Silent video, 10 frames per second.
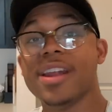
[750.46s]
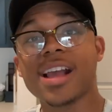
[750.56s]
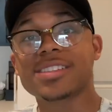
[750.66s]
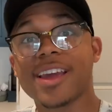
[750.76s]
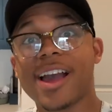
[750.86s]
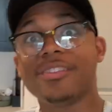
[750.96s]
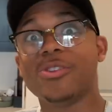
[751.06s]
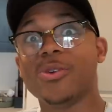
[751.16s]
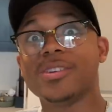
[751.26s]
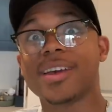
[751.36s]
next thing I have to
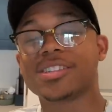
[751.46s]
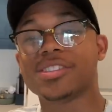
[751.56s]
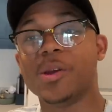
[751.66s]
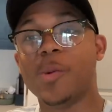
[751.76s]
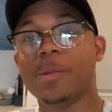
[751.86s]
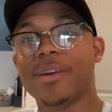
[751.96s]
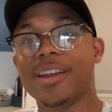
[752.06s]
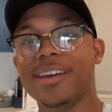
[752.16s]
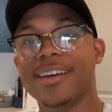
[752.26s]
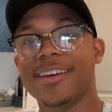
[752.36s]
do is actually in 1
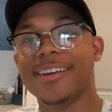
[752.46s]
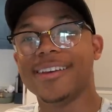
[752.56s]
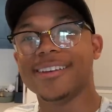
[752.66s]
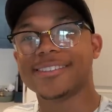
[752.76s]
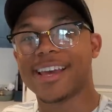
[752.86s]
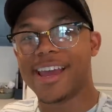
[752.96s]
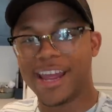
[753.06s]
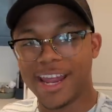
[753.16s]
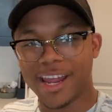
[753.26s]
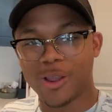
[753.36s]
minute. It is
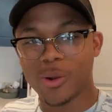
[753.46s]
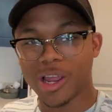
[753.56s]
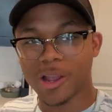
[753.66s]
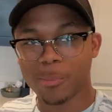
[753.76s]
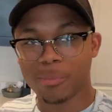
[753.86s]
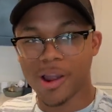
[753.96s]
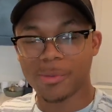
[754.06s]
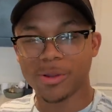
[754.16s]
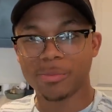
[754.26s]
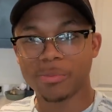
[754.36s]
a quick
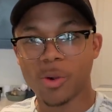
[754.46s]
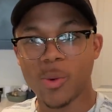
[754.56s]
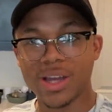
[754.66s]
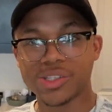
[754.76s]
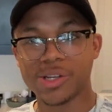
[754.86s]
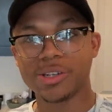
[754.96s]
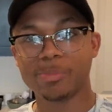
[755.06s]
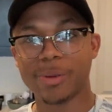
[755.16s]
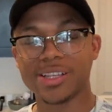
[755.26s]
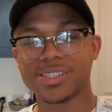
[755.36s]
problem
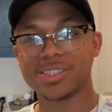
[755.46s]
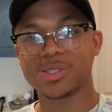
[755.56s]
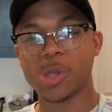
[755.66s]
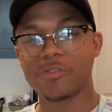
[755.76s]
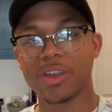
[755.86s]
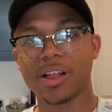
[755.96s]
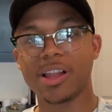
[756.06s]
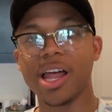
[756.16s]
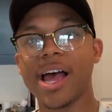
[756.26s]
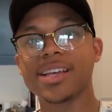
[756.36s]
question-based solving
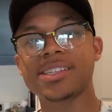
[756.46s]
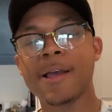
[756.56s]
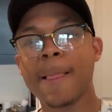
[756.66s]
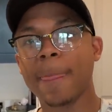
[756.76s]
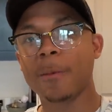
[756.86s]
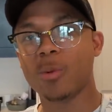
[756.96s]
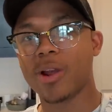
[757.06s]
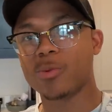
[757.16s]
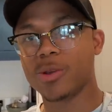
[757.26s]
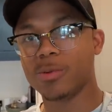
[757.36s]
class
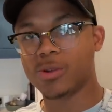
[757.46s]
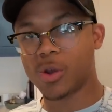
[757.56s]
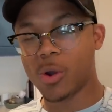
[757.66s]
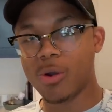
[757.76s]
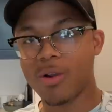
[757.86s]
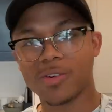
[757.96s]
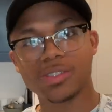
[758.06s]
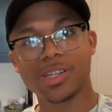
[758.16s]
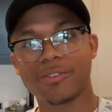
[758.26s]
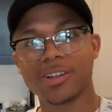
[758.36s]
where we will go over
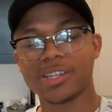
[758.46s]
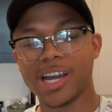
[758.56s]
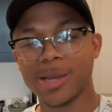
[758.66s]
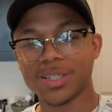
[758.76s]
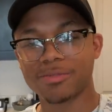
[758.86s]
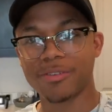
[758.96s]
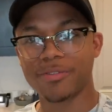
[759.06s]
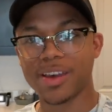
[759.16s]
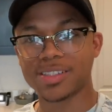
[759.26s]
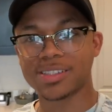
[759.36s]
different types of
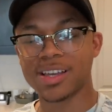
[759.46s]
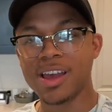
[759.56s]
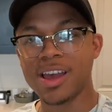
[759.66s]
effects